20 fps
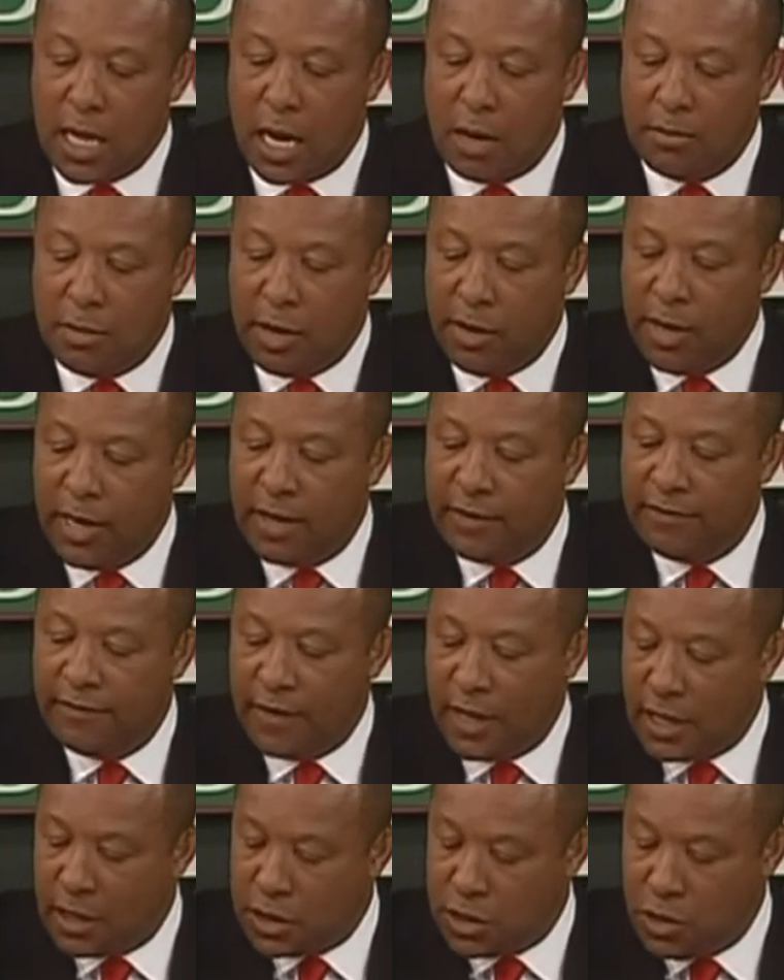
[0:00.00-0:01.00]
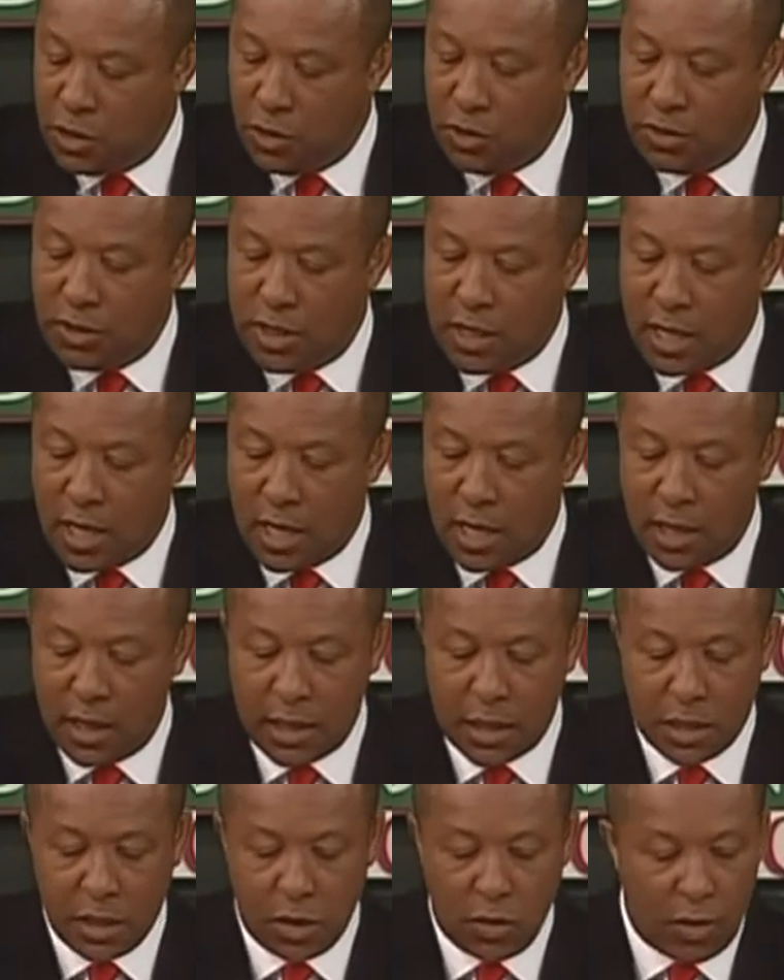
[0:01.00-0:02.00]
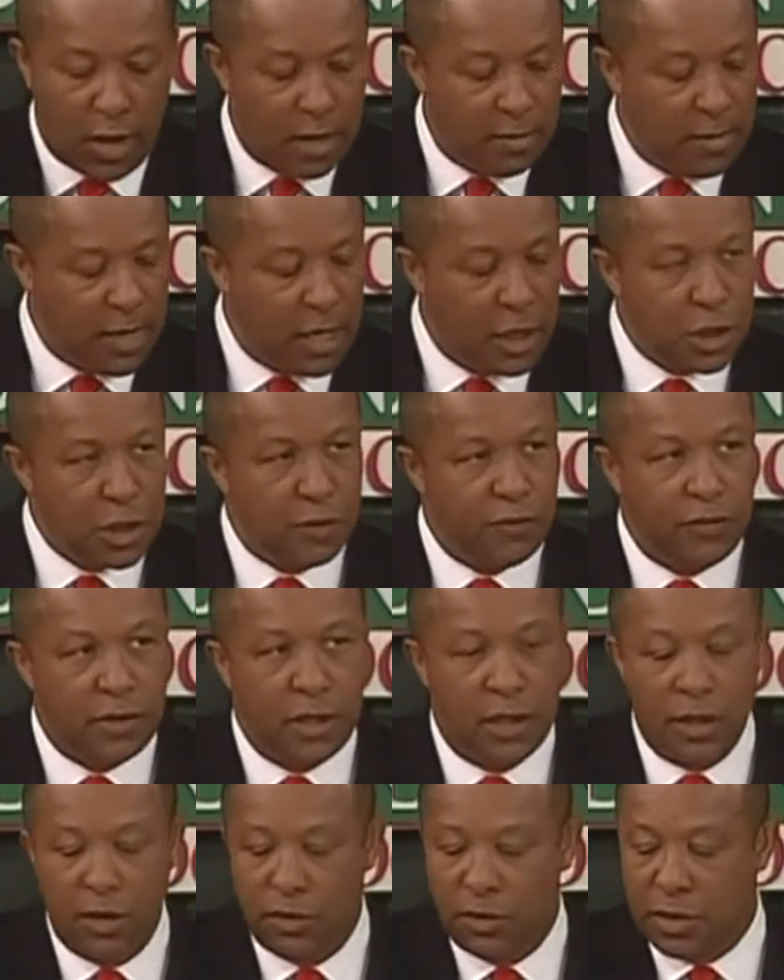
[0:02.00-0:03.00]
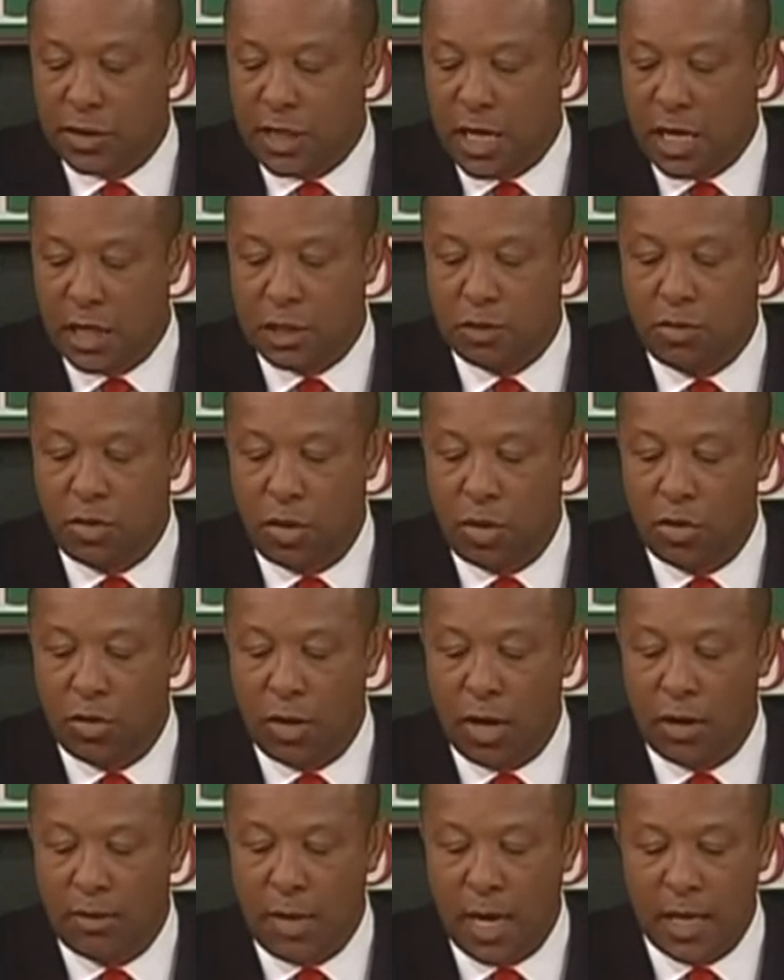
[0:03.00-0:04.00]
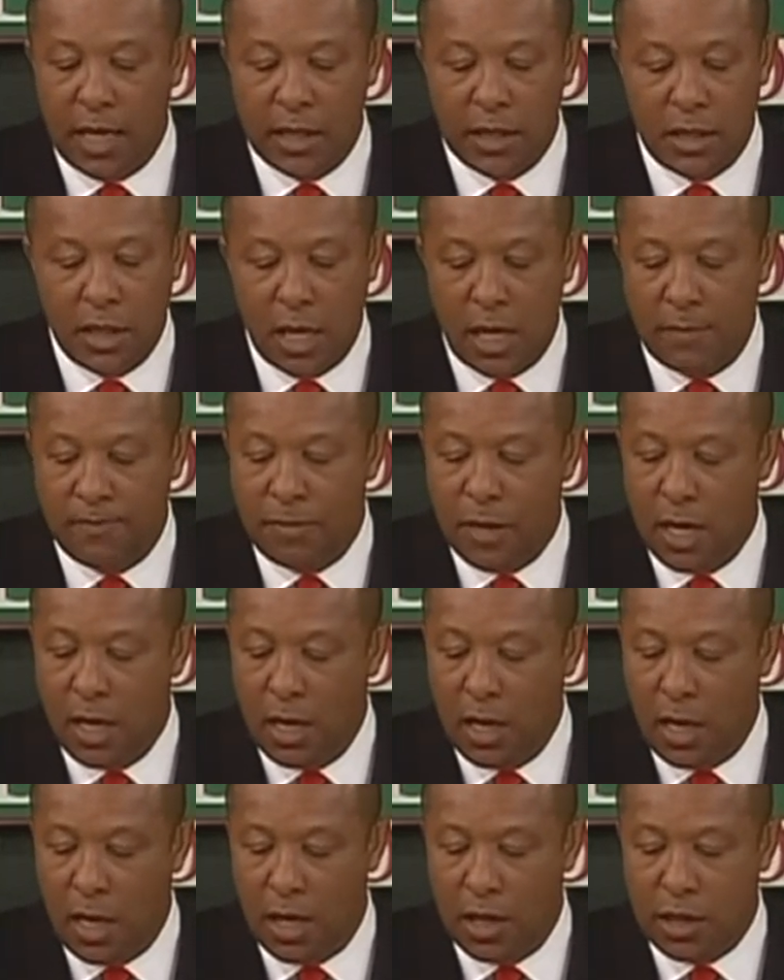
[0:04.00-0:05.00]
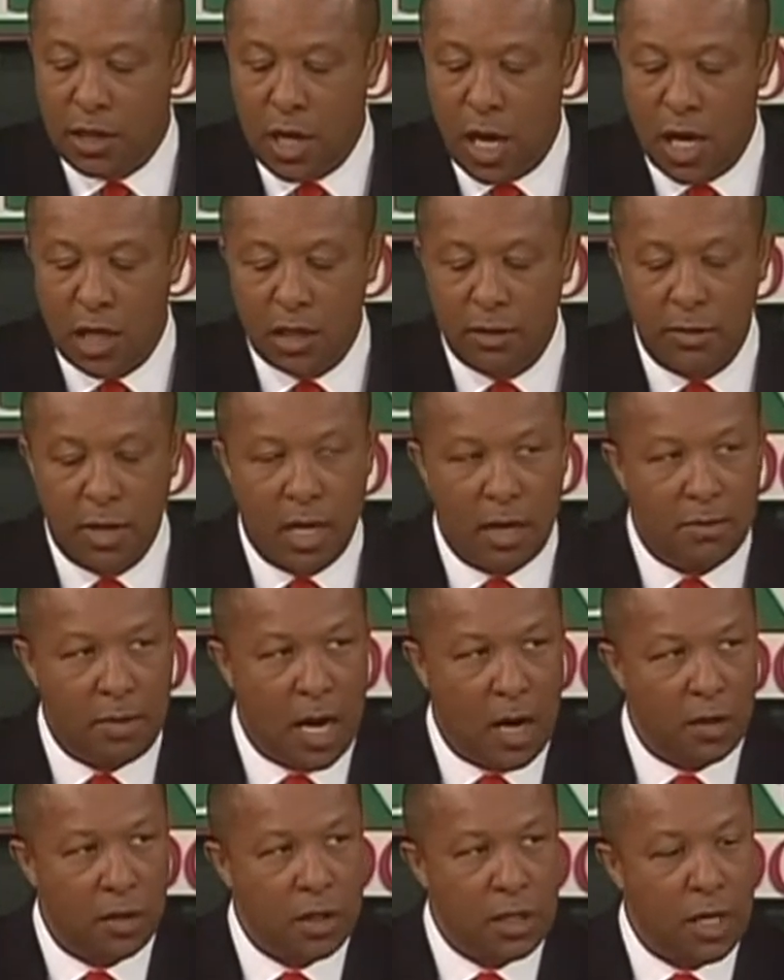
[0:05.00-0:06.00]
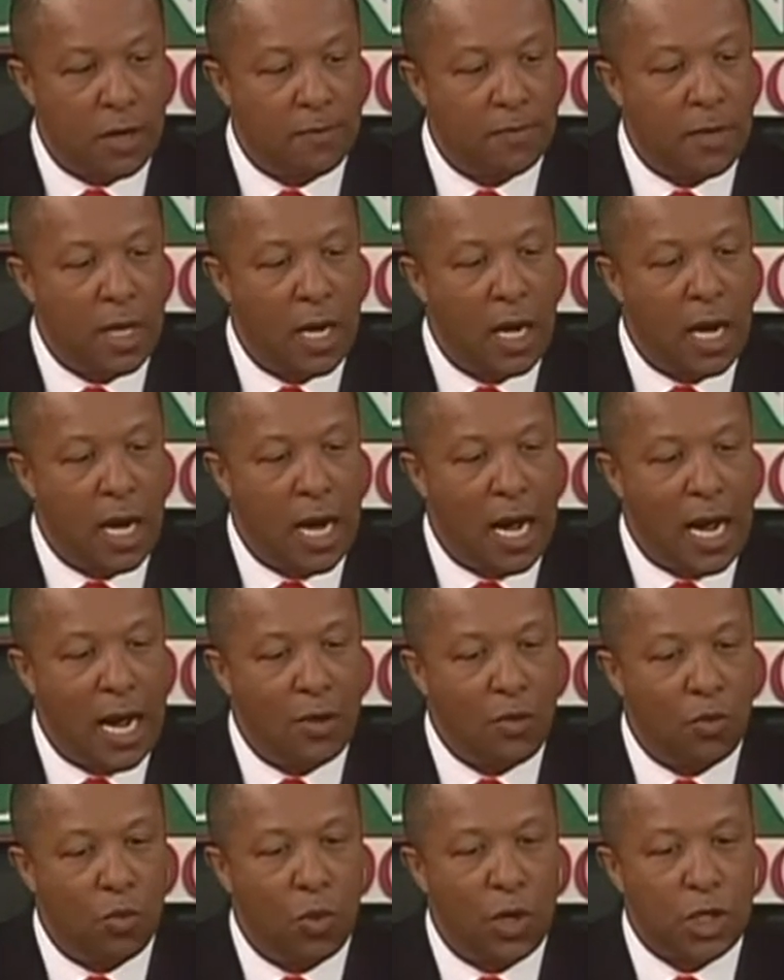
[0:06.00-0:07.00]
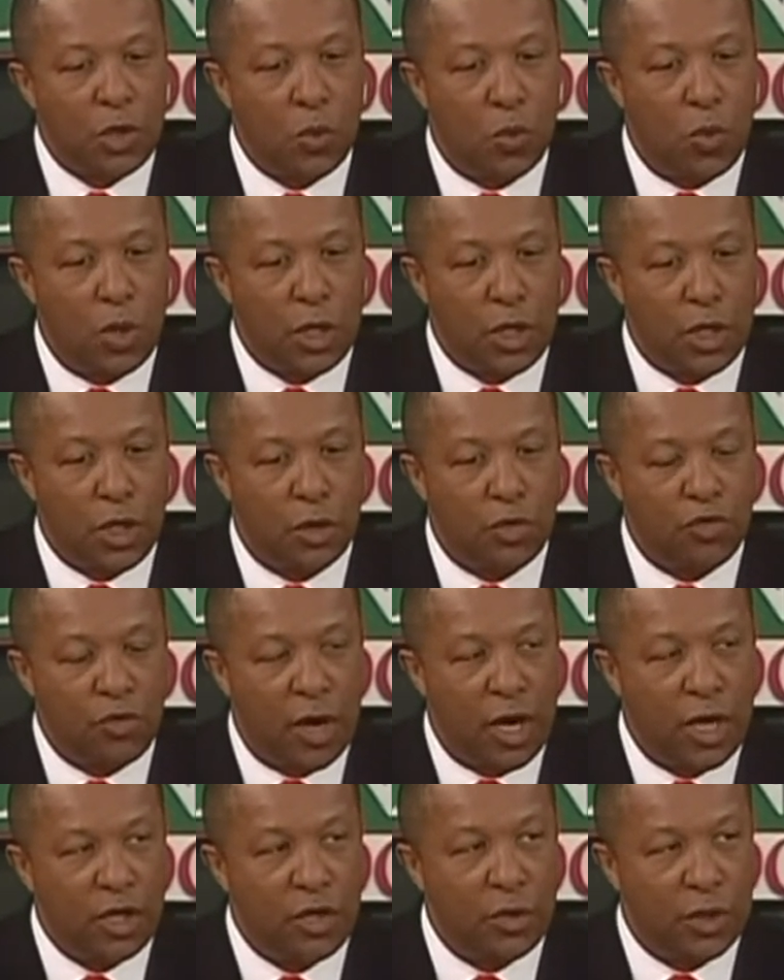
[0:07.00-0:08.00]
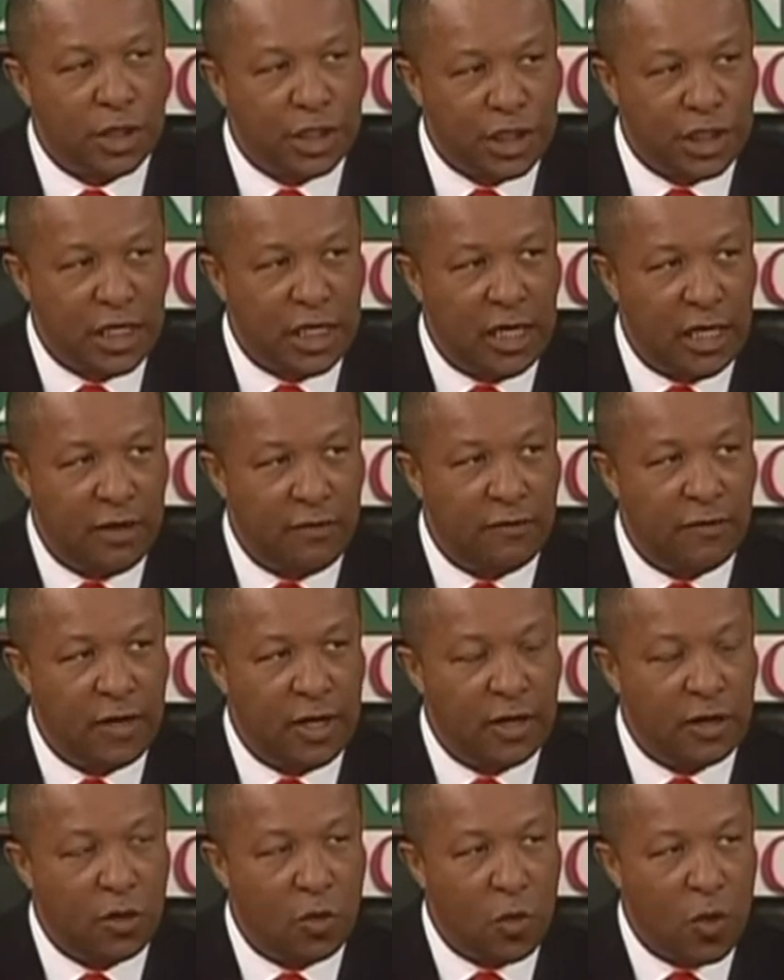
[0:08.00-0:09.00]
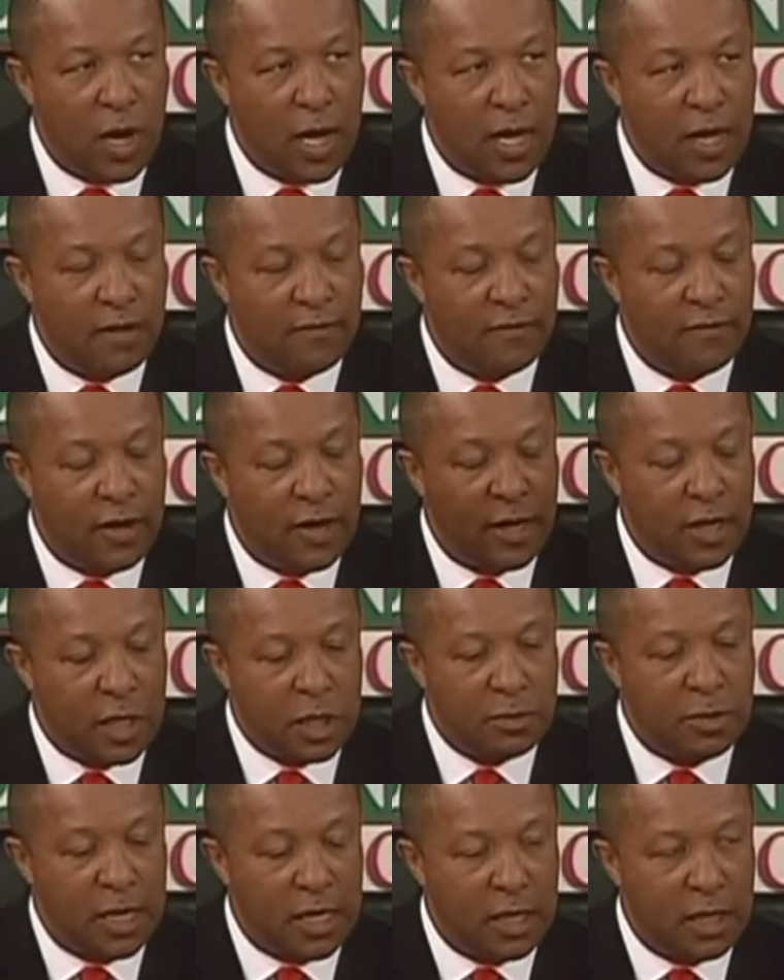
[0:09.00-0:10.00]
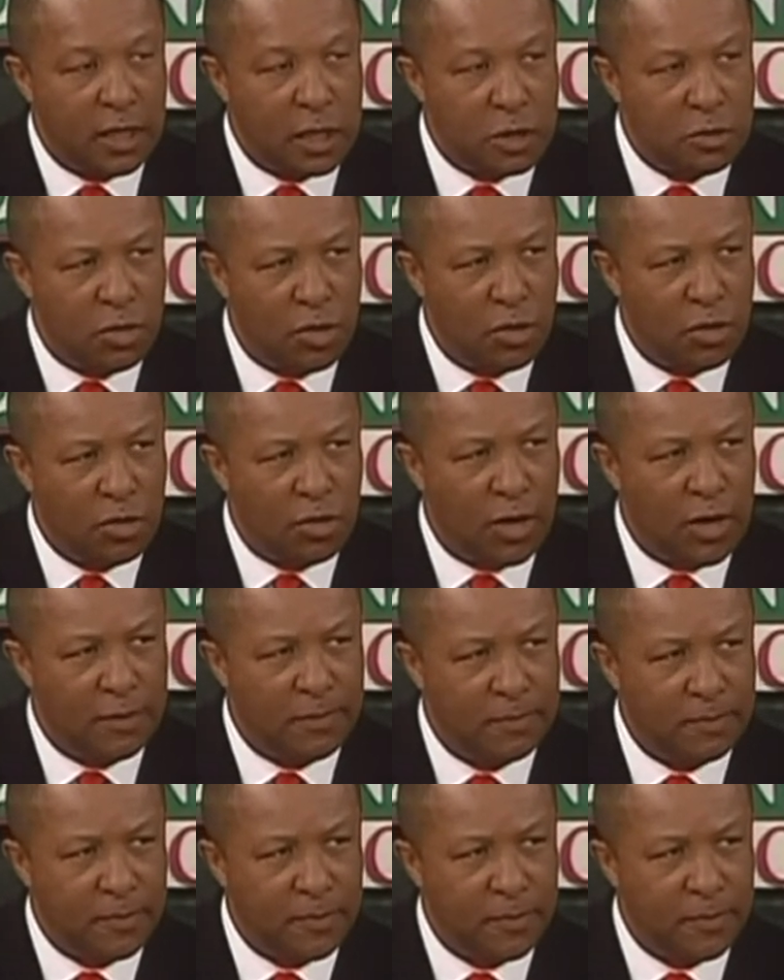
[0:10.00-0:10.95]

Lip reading: Now, Marianne Fox, you're the I guess the grant manager for the Literacise program. I guess talk to me about what you're trying to achieve in the way of expanding this program.